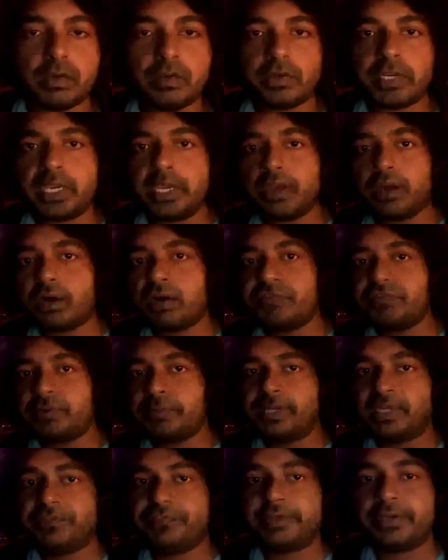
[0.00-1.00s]
okay, or
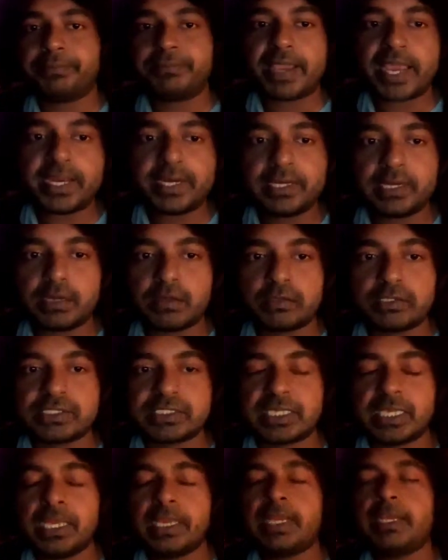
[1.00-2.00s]
from different backgrounds,